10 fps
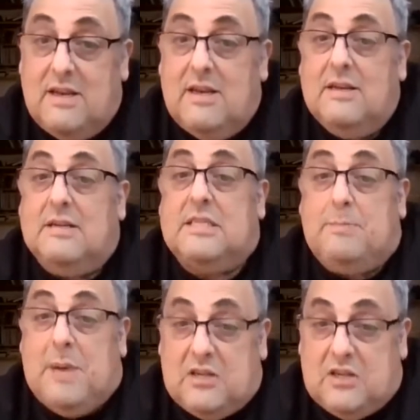
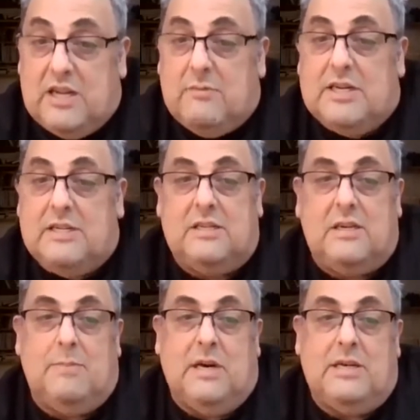especially when it is
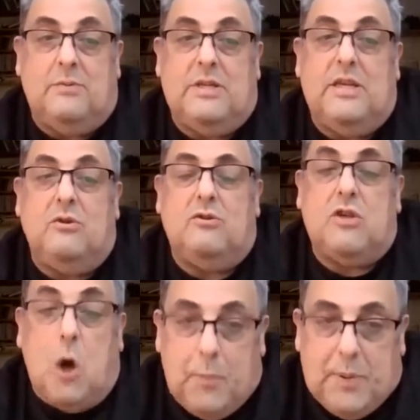combined with a
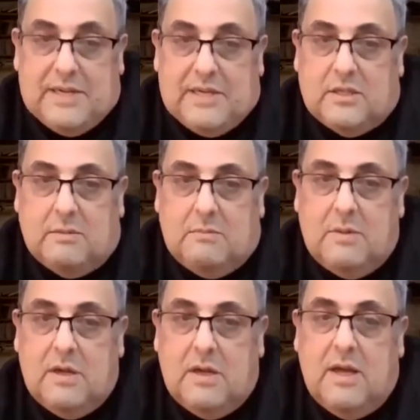utopianism
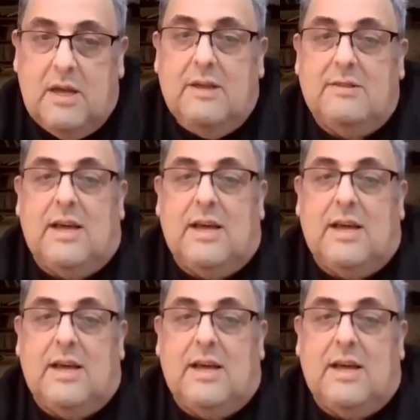that